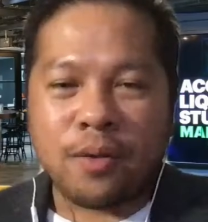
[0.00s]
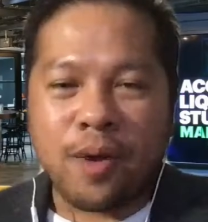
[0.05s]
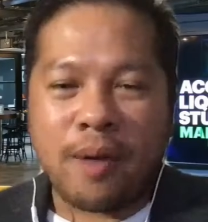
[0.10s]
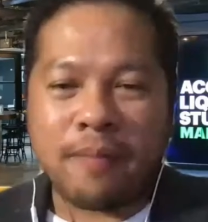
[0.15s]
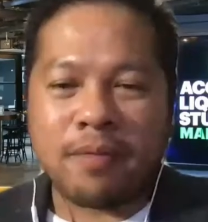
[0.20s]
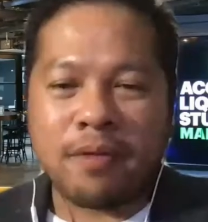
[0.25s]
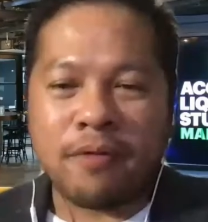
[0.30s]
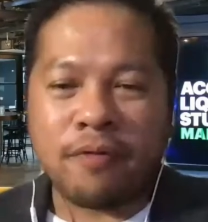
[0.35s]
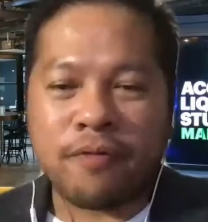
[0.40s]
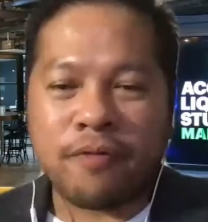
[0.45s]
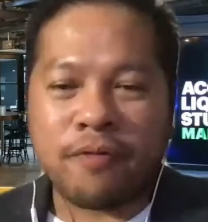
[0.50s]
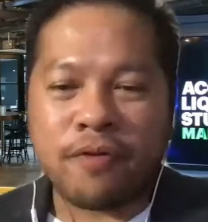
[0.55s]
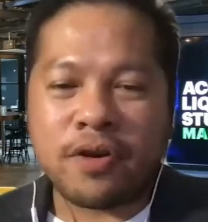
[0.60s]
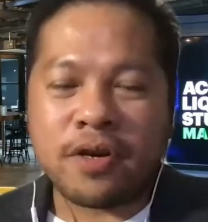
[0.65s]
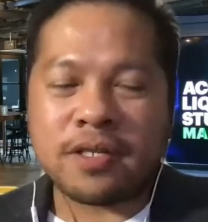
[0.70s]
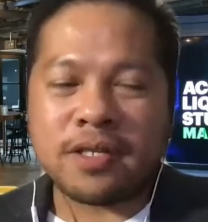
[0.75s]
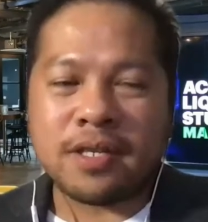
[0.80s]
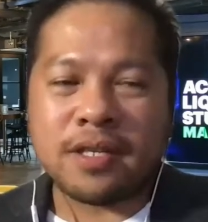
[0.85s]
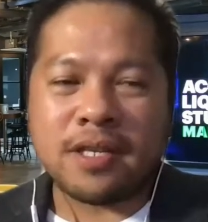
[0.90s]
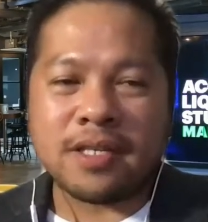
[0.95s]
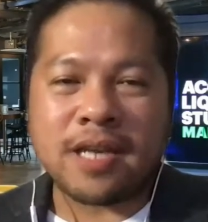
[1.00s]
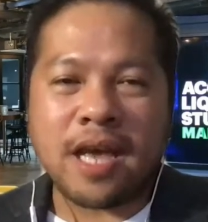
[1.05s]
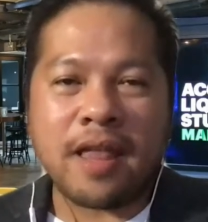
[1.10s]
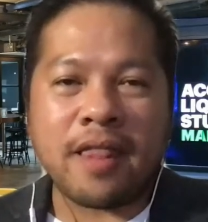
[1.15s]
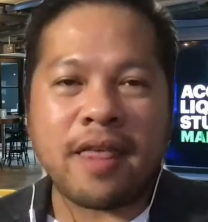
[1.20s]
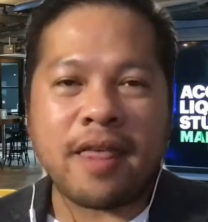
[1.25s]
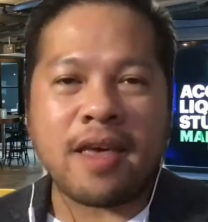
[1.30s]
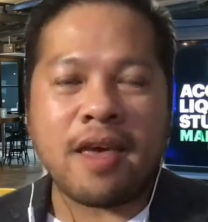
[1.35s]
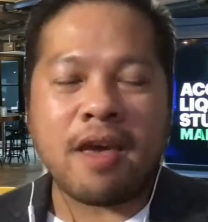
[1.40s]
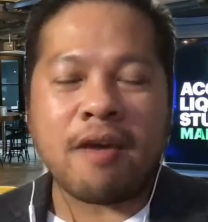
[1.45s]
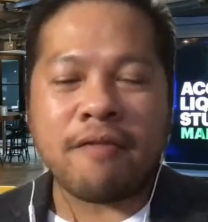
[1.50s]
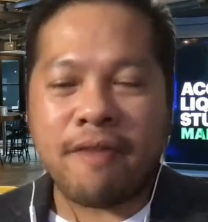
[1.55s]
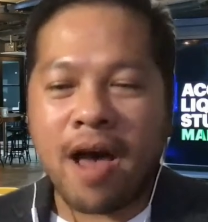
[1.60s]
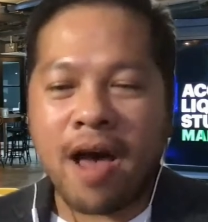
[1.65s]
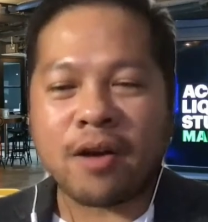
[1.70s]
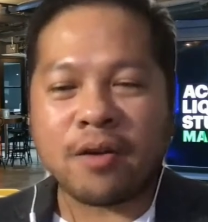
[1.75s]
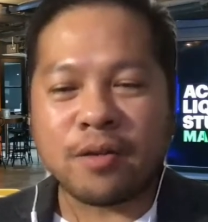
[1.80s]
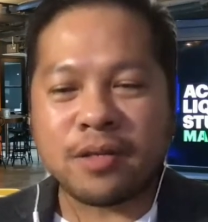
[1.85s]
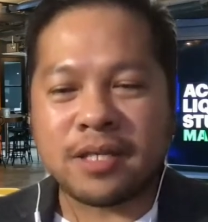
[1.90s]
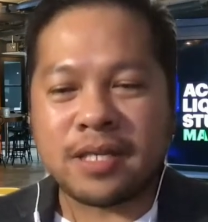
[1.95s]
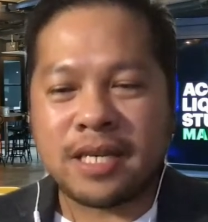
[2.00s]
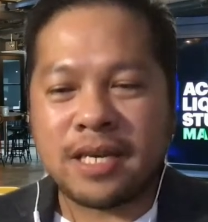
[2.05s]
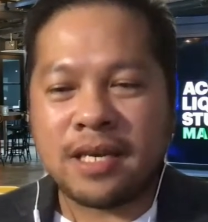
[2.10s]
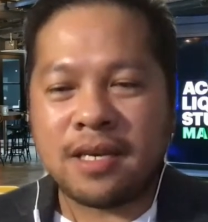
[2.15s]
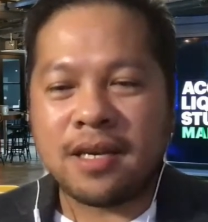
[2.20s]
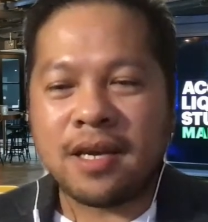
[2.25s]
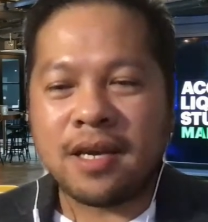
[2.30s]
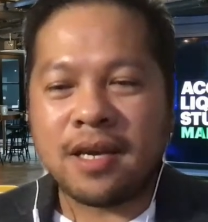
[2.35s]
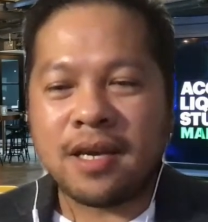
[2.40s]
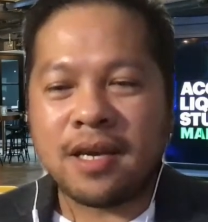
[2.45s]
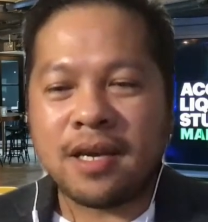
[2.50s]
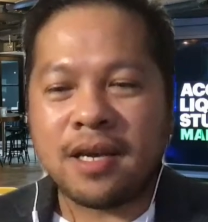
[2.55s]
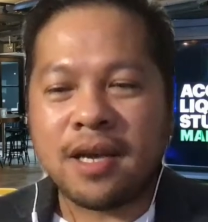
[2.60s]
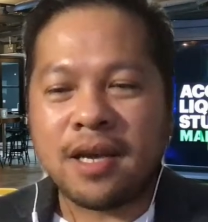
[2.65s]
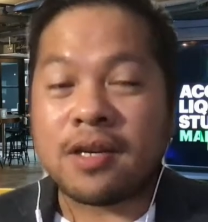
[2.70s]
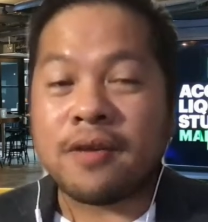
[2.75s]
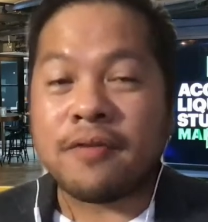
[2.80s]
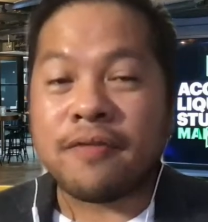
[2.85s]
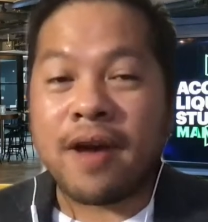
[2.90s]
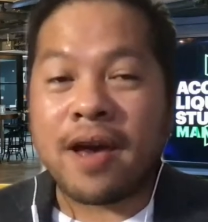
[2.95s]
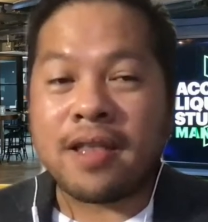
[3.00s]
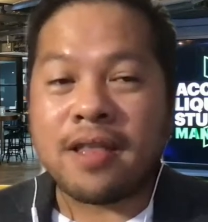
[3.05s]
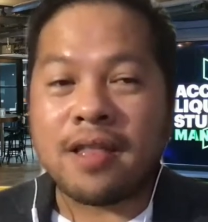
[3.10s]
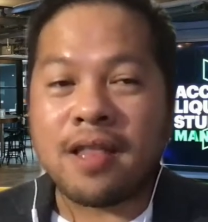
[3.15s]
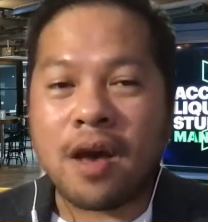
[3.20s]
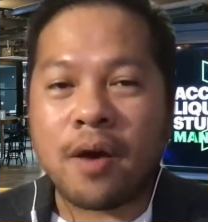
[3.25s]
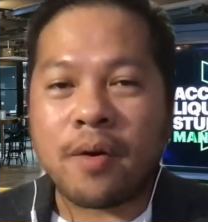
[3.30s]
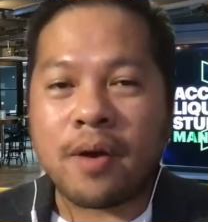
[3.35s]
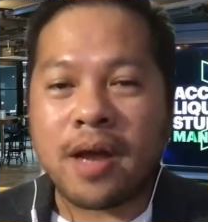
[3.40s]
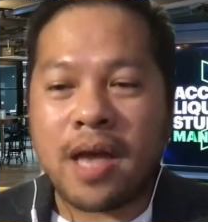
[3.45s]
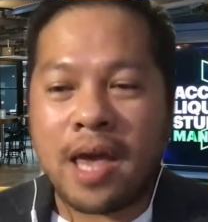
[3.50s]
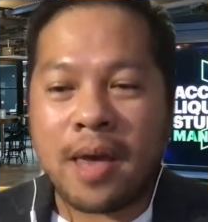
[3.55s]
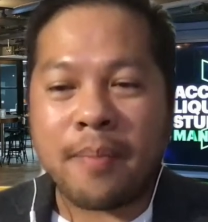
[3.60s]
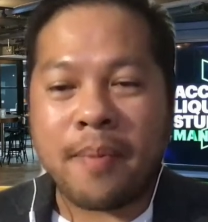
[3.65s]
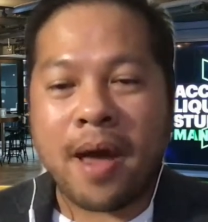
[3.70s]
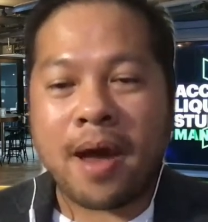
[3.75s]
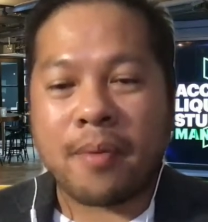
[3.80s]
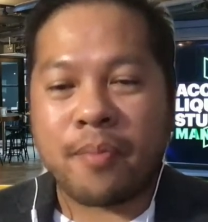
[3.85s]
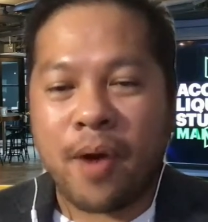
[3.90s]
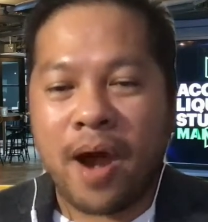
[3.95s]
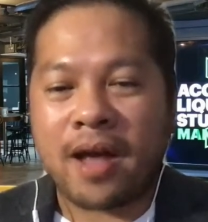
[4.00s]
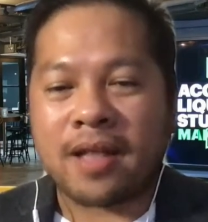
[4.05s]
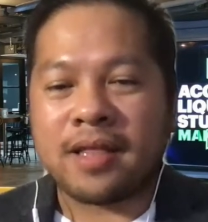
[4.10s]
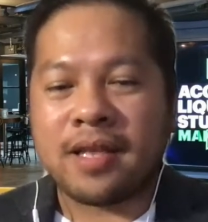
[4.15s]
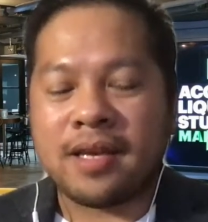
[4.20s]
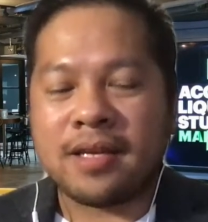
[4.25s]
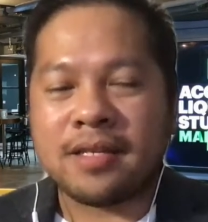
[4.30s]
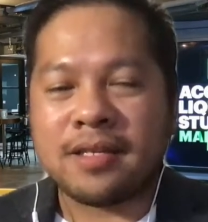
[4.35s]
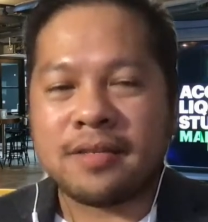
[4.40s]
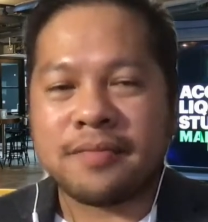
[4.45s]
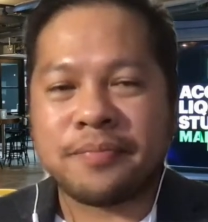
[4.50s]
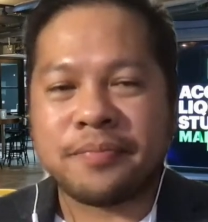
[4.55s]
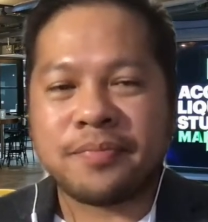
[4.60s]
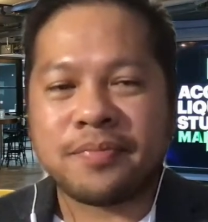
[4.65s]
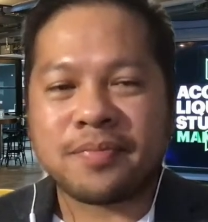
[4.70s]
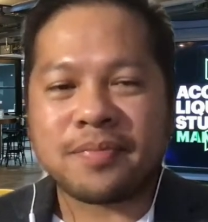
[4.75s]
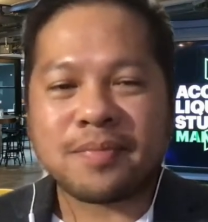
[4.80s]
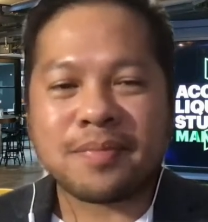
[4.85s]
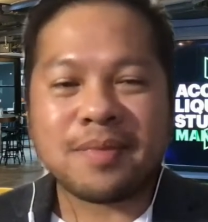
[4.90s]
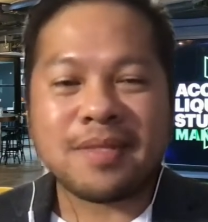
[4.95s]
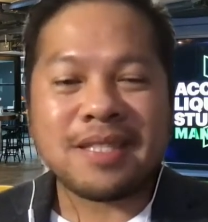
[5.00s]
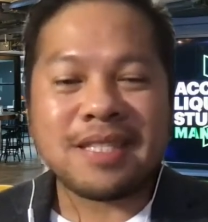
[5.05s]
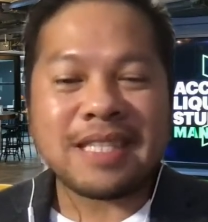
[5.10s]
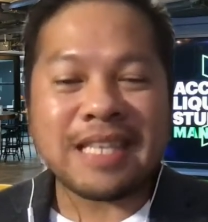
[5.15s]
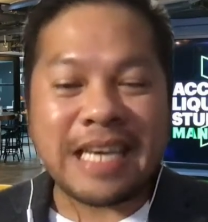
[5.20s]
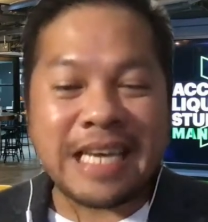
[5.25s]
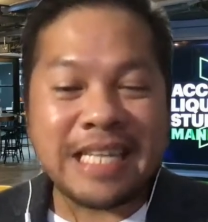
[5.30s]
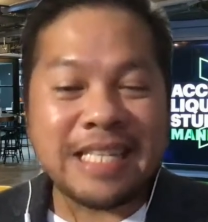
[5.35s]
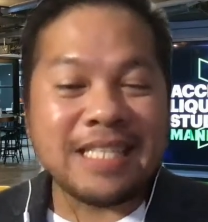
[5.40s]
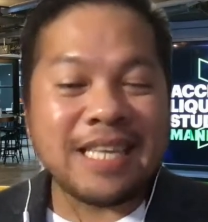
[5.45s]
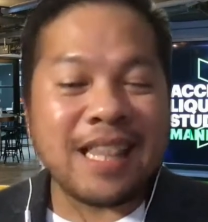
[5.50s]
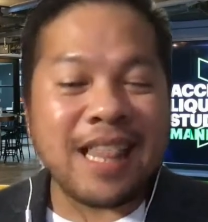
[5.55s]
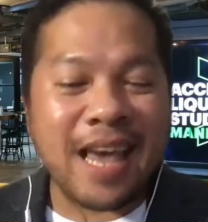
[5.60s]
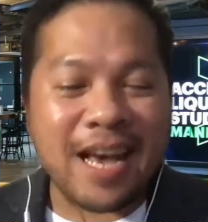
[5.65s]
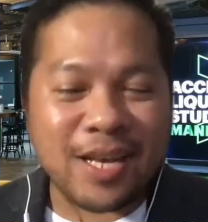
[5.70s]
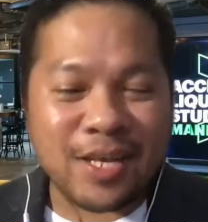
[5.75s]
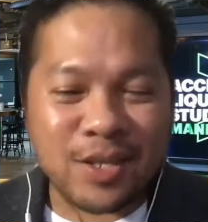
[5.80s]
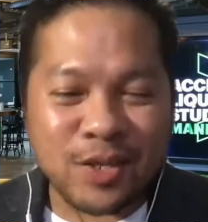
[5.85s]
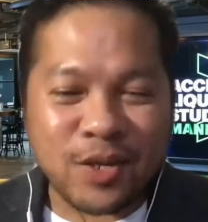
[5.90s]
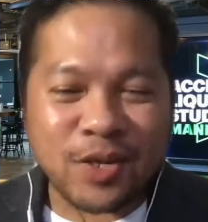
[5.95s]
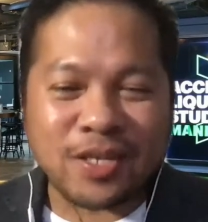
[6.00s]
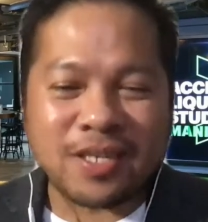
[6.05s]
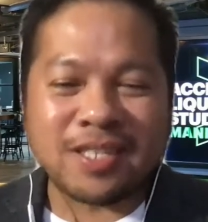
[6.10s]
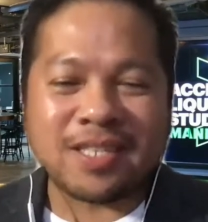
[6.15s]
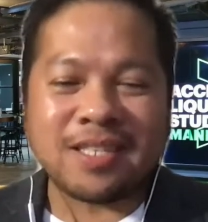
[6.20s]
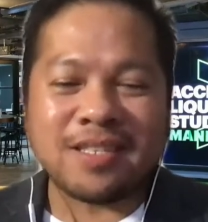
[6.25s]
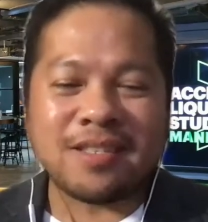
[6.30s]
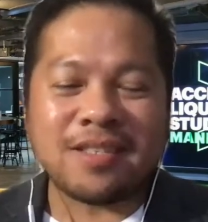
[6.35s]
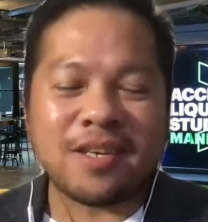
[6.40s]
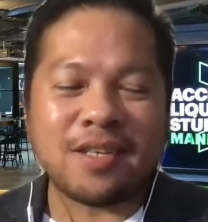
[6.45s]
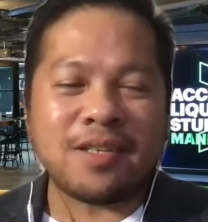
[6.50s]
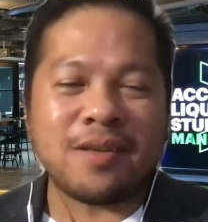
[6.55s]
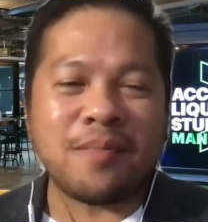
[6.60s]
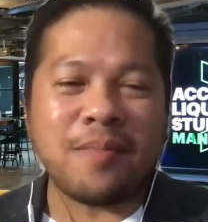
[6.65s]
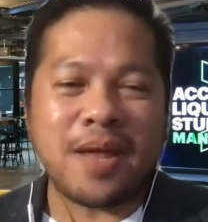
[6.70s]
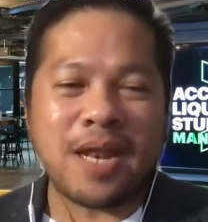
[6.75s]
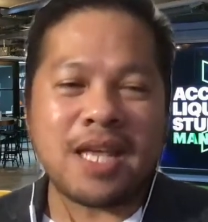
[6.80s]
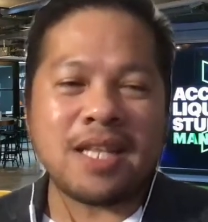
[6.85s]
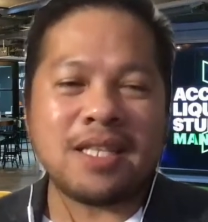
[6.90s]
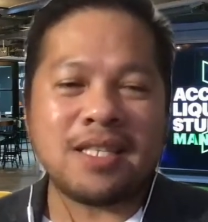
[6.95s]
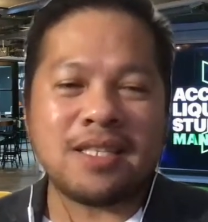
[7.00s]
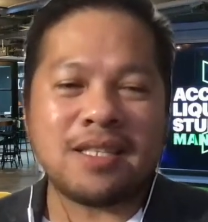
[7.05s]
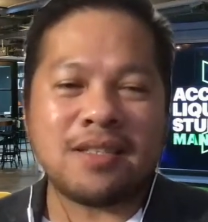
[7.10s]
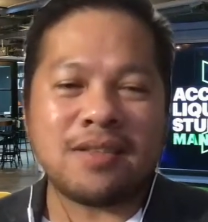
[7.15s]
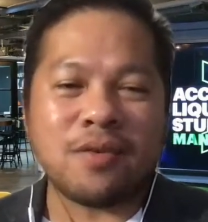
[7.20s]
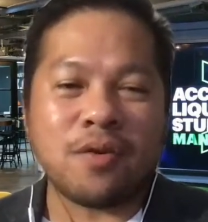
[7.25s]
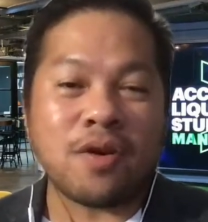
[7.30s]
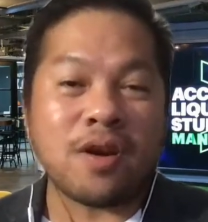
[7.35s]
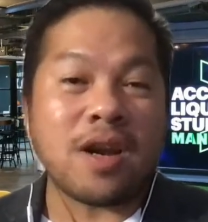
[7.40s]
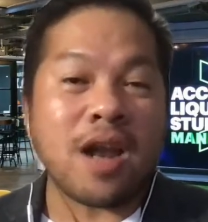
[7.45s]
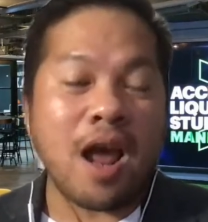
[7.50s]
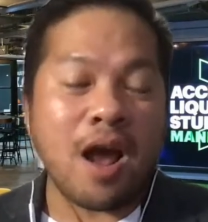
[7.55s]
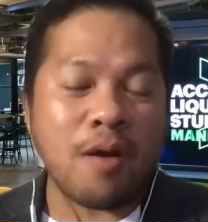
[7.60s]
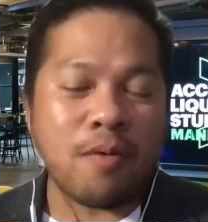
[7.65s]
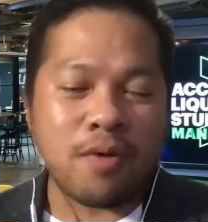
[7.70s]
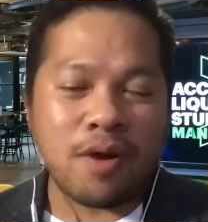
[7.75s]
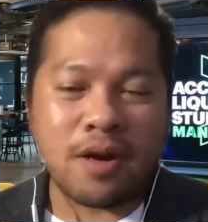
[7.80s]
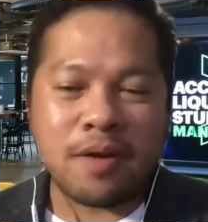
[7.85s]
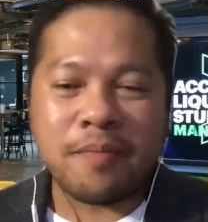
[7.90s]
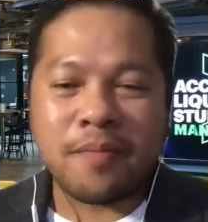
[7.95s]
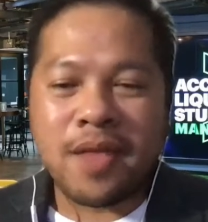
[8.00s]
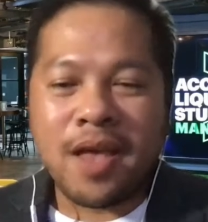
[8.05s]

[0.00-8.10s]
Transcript: I'm the first design thinking faculty certified in our APAC practice. In the next 30 minutes or an hour,